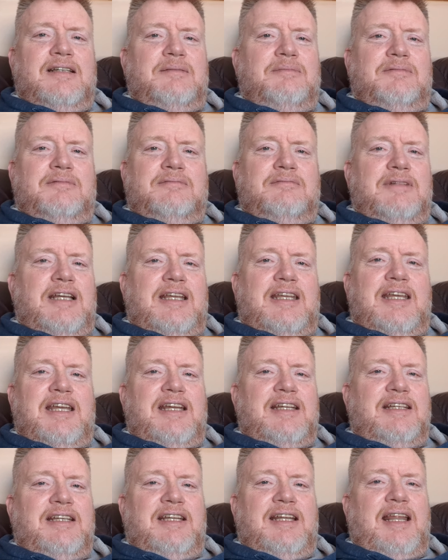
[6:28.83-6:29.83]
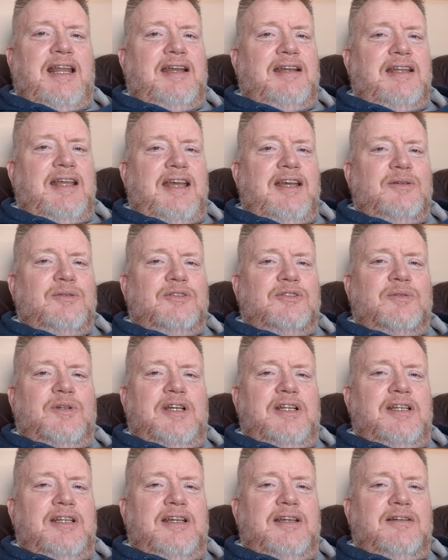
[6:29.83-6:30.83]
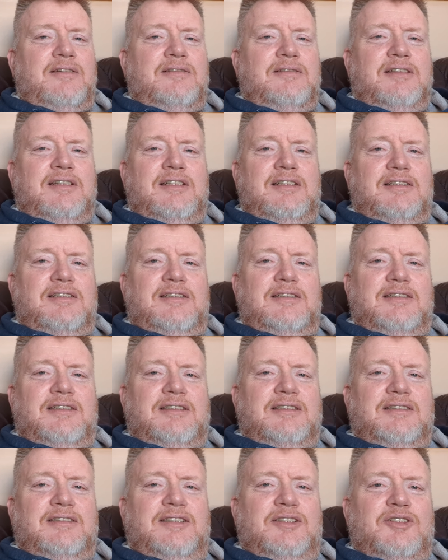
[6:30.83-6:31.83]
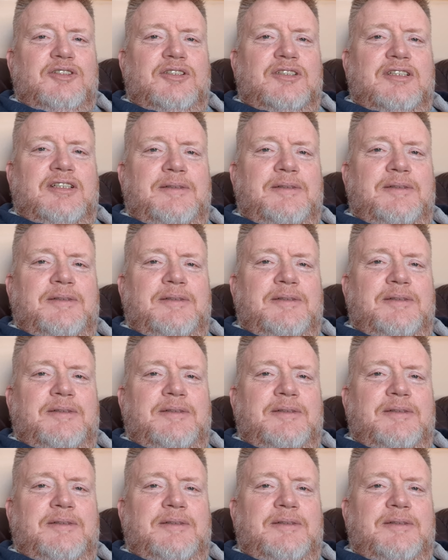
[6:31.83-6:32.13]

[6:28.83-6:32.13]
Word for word: I, I can't get out of the house right now. And uh, it's...